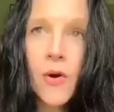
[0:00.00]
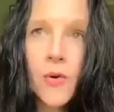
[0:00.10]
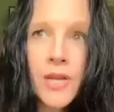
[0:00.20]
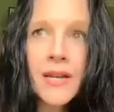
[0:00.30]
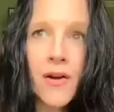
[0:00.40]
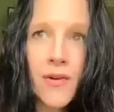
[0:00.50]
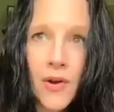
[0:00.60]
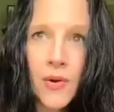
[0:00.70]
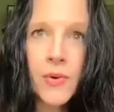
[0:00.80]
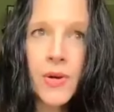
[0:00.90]
owning our
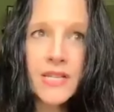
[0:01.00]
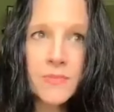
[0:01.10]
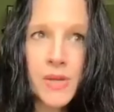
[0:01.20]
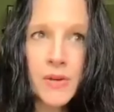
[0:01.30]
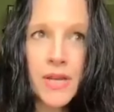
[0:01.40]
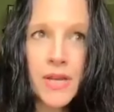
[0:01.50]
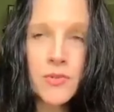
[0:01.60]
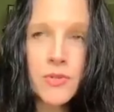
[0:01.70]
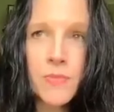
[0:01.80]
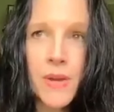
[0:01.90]
own
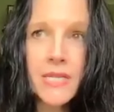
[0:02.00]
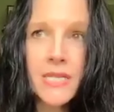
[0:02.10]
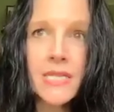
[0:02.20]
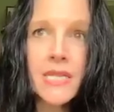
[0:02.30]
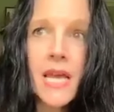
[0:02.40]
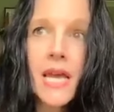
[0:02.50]
experiential spaces.